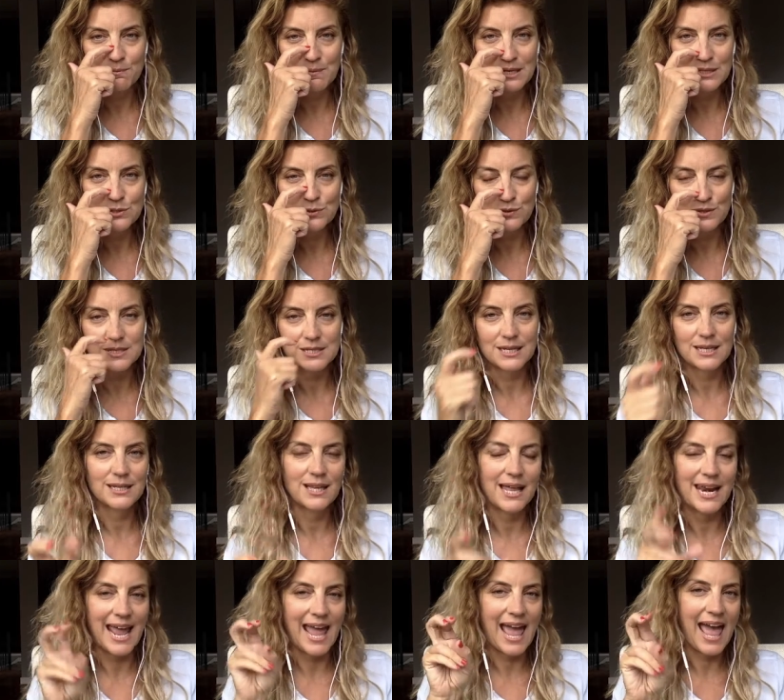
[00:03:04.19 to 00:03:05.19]
mentors and a
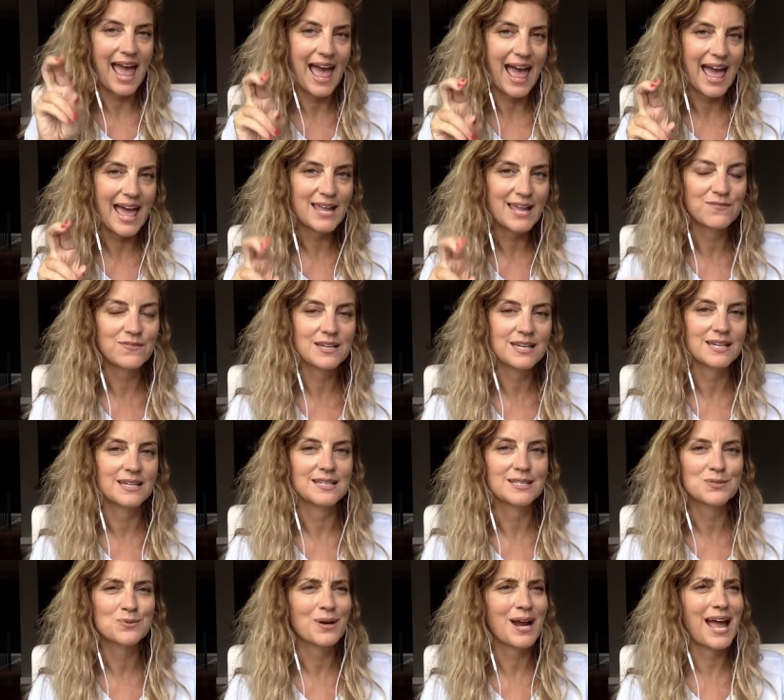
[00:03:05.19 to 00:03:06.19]
lot of
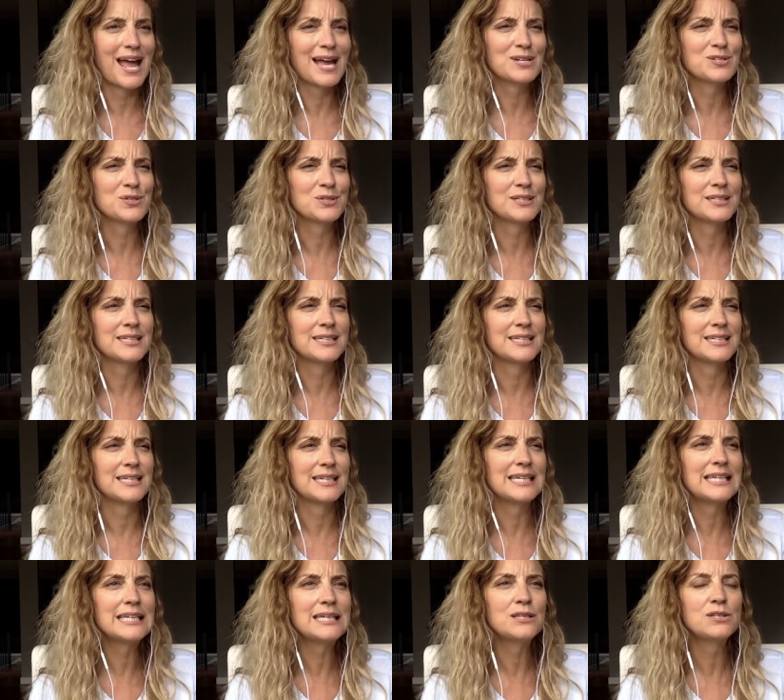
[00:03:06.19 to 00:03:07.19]
advocates were actually
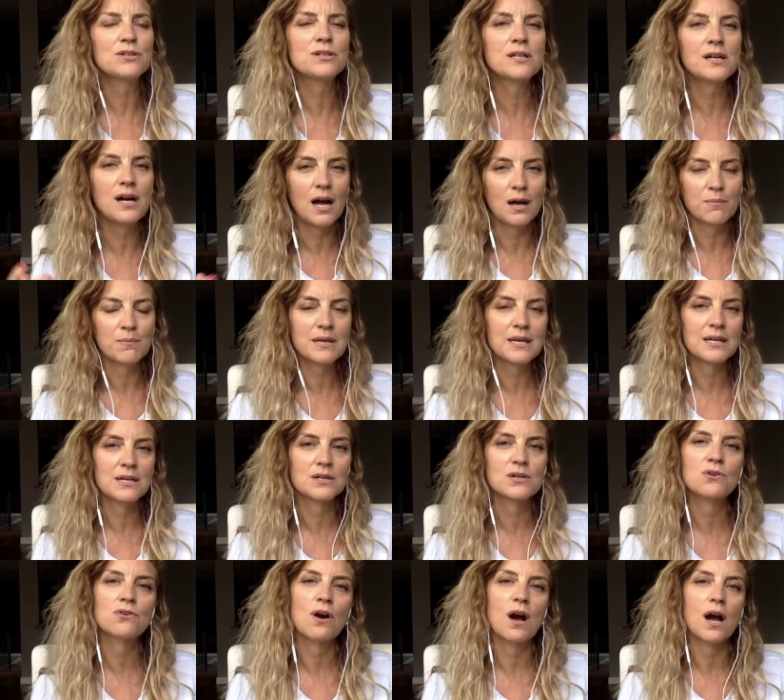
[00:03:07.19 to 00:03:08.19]
either coming
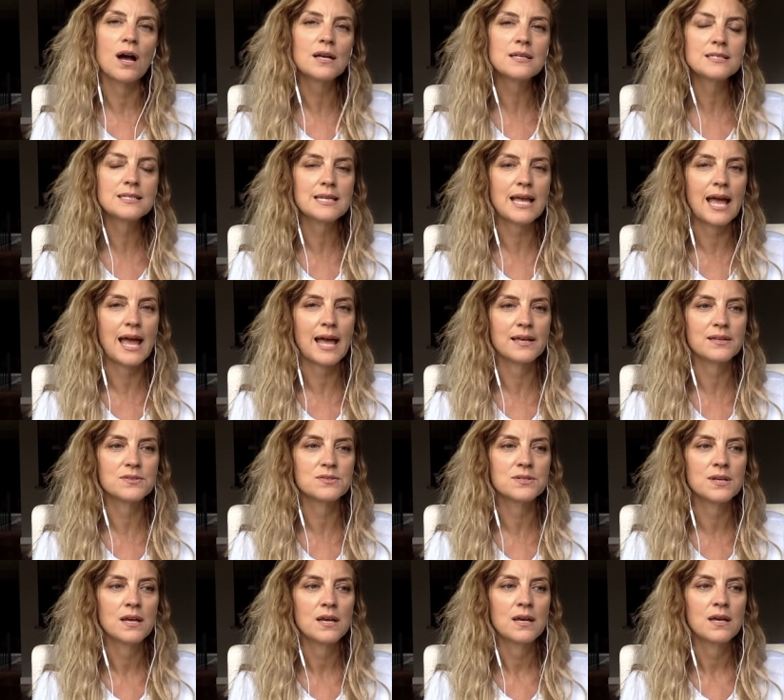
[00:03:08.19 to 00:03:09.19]
across
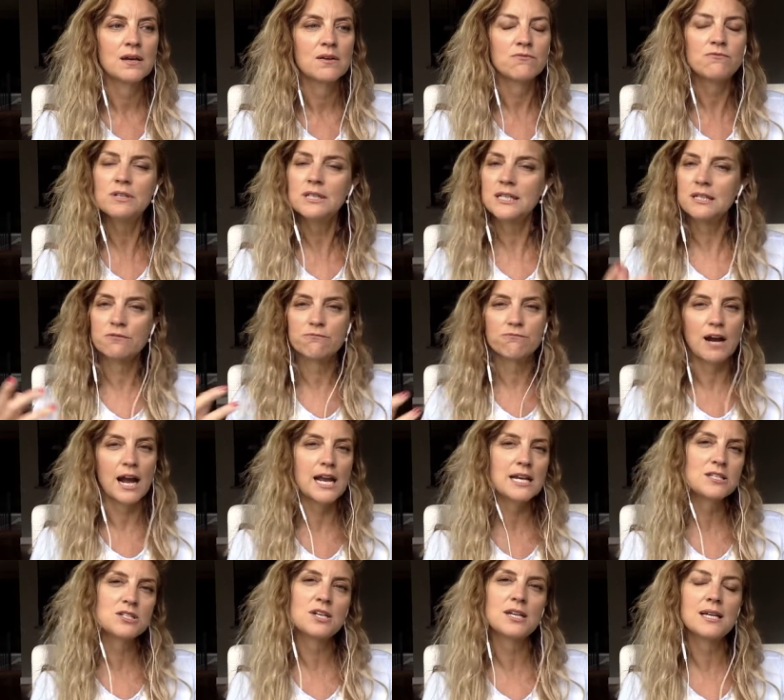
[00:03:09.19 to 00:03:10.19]
as really
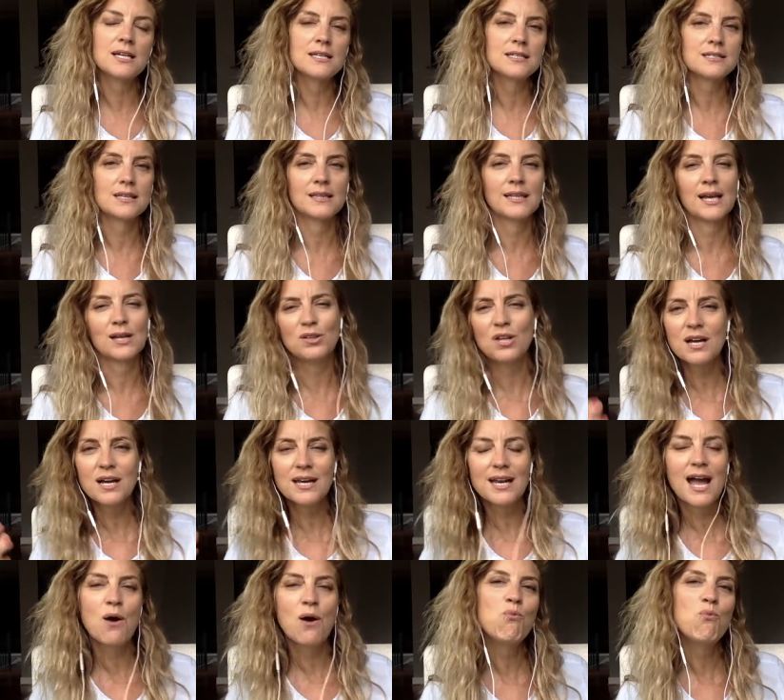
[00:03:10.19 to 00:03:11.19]
righteous and like, look at
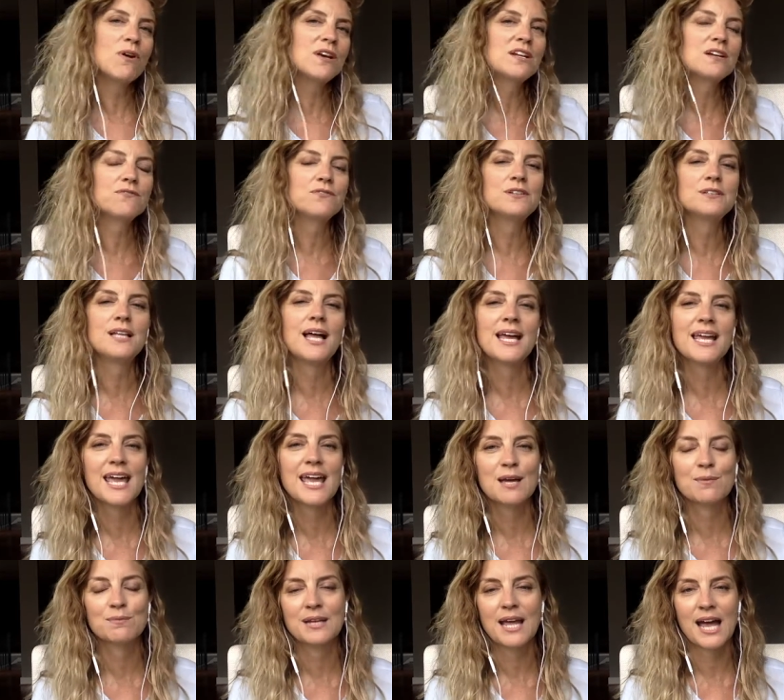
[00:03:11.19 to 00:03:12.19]
how wonderful I
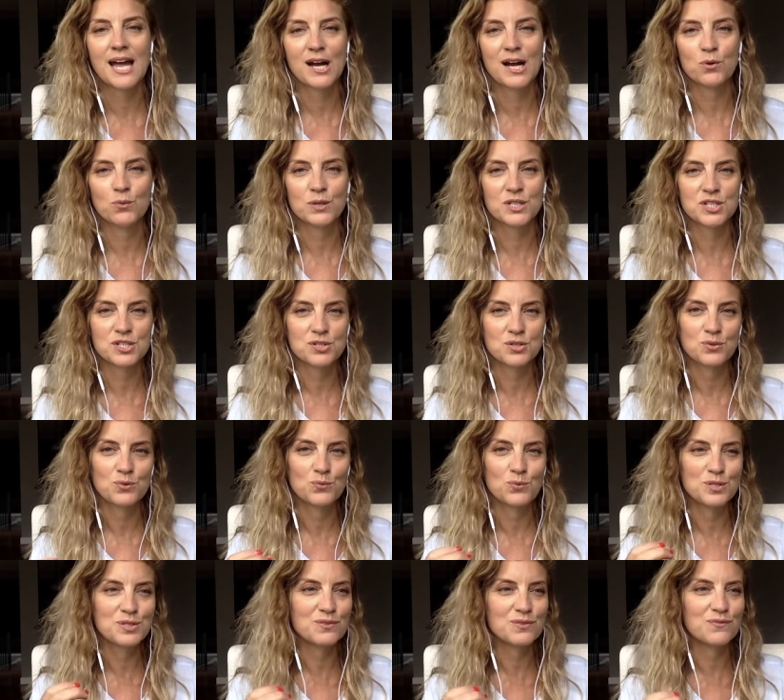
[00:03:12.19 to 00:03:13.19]
am now, which
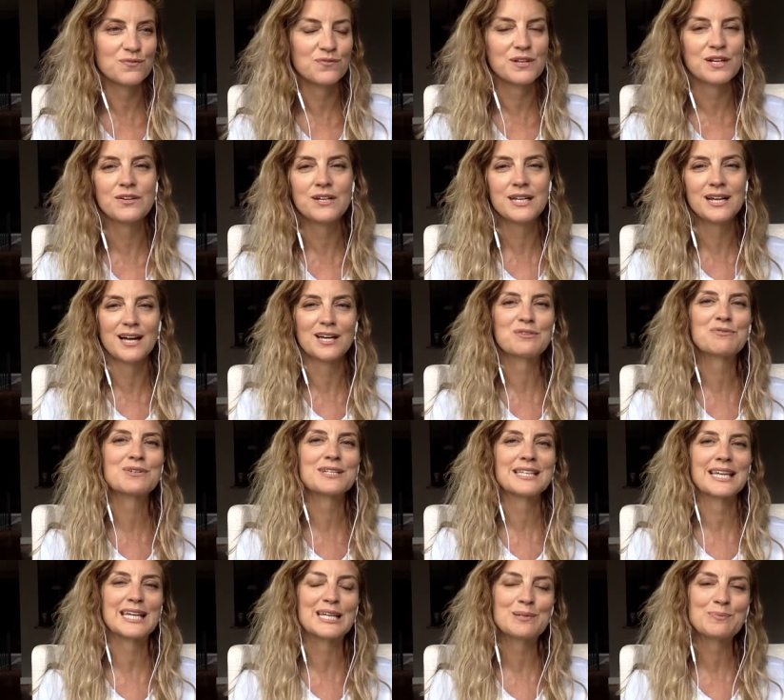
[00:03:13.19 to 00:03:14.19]
was very
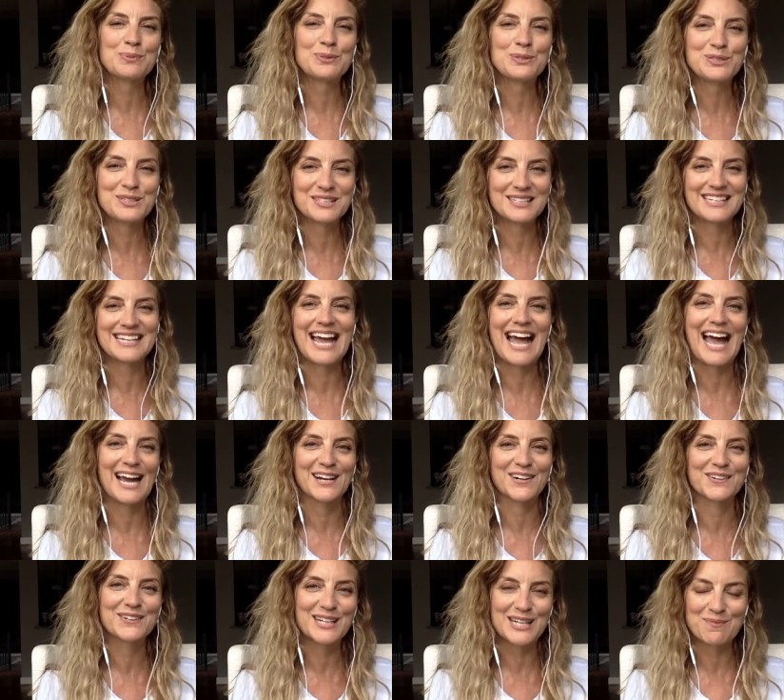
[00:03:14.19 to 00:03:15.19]
unrelatable to the
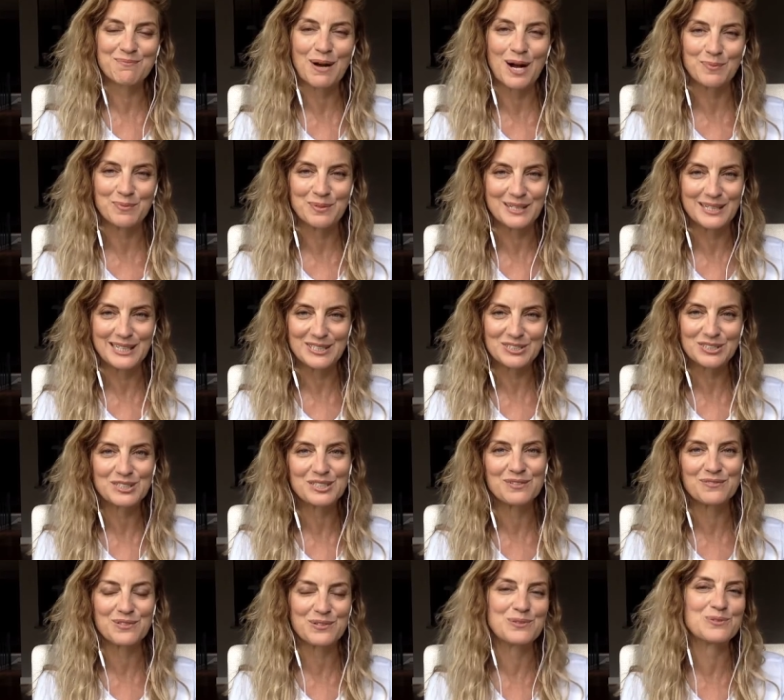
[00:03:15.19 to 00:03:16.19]
aggregate population
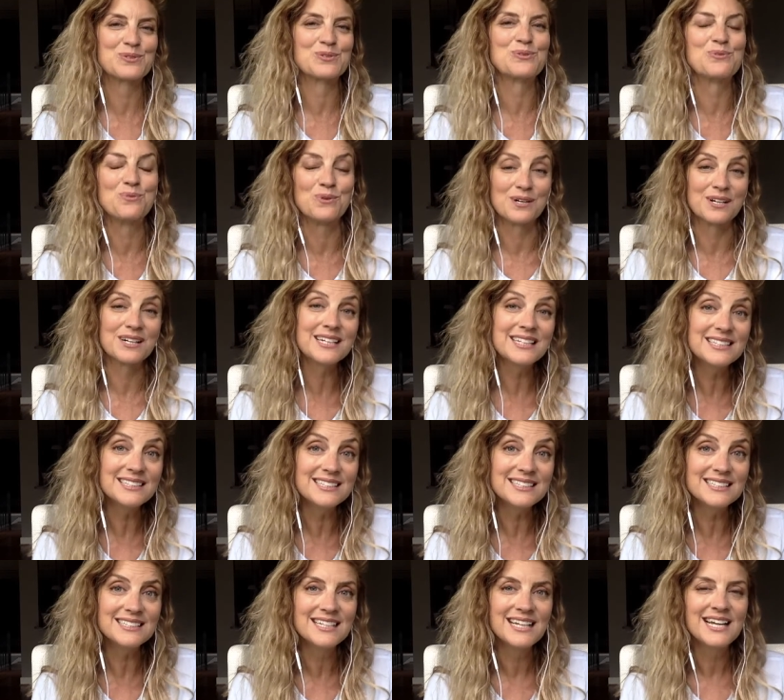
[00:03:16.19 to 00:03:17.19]
of those who were
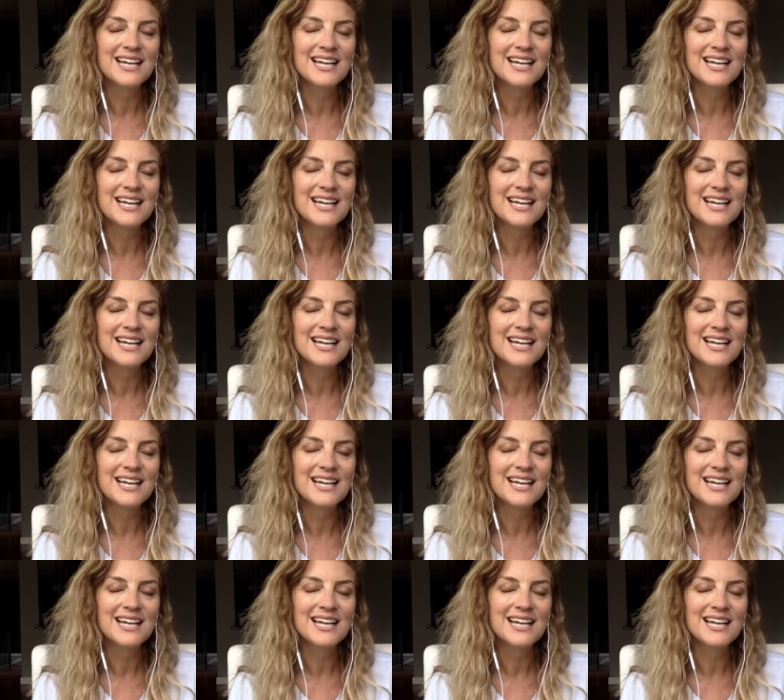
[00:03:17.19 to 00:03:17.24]
ill.